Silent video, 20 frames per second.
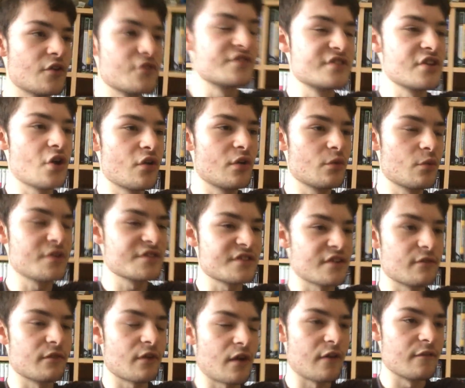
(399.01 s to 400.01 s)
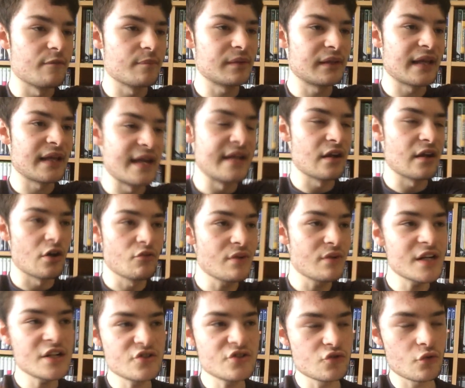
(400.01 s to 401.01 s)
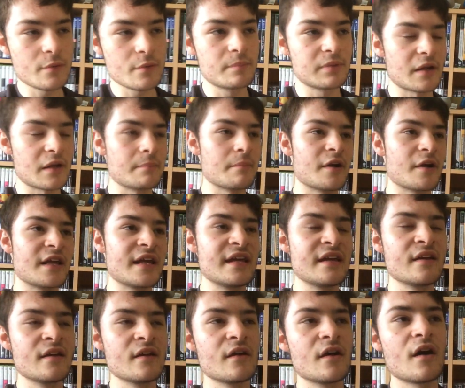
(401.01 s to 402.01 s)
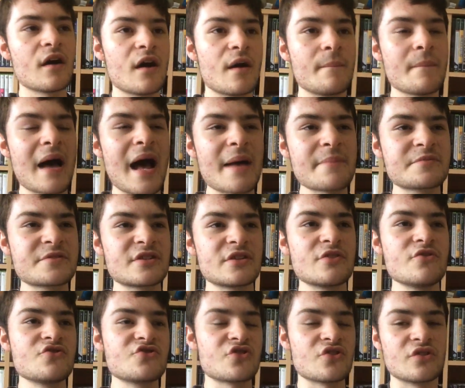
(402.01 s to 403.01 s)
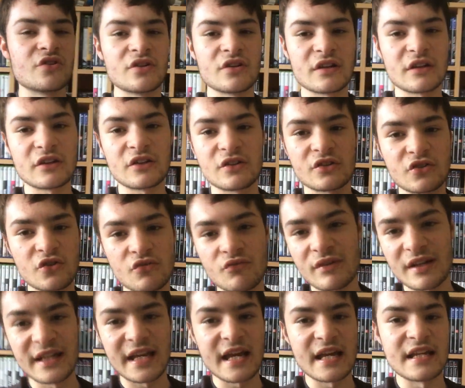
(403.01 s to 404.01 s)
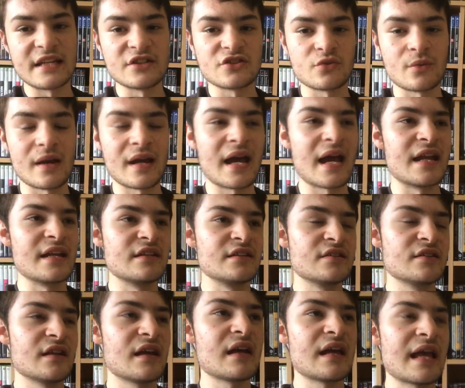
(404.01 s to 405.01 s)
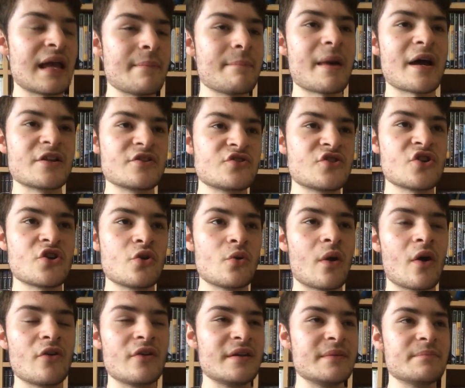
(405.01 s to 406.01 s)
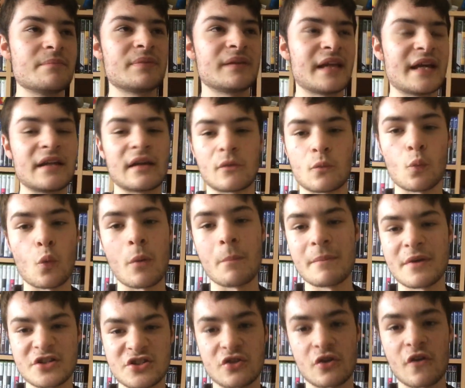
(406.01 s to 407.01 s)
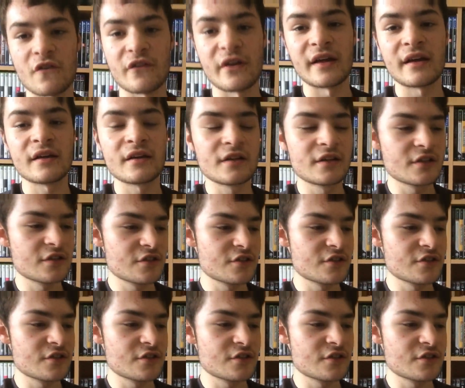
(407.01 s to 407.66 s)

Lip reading: Those are the only ones I've played. I really enjoyed Blood Money. Absolution, couldn't really get into it, and Hitman 2, I only played like one mission of it.